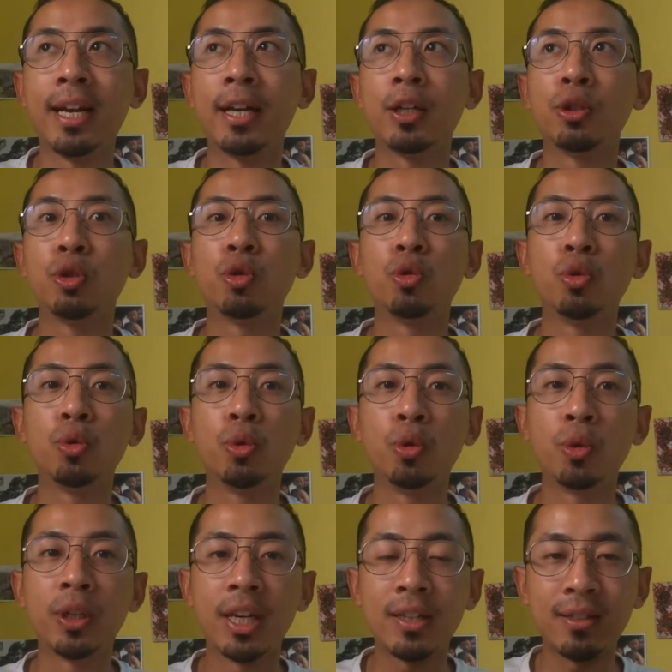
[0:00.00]
and
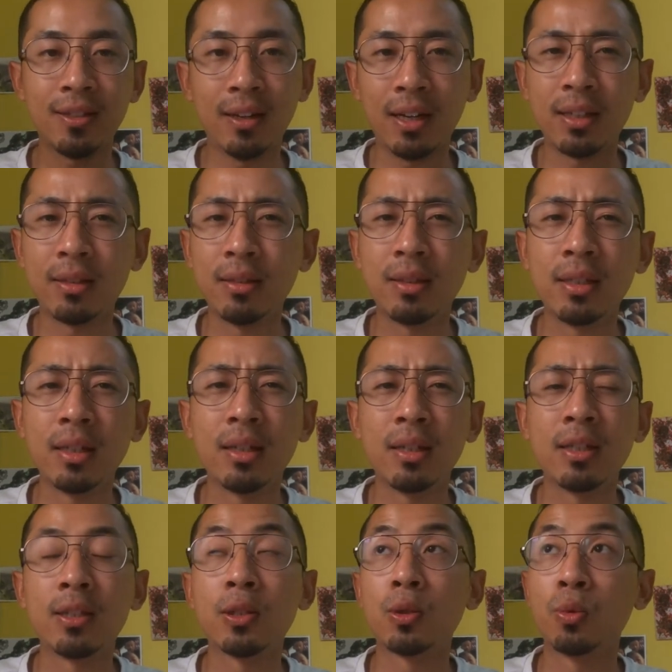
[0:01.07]
to get selected there
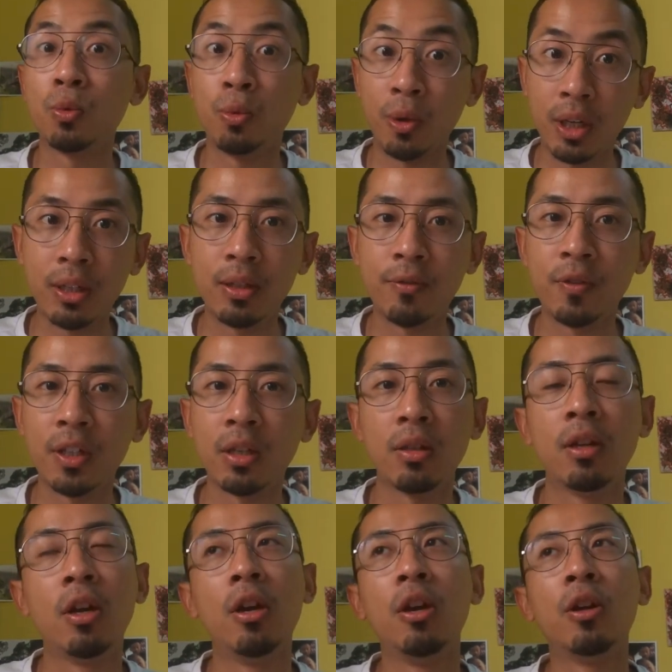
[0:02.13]
it's very difficult.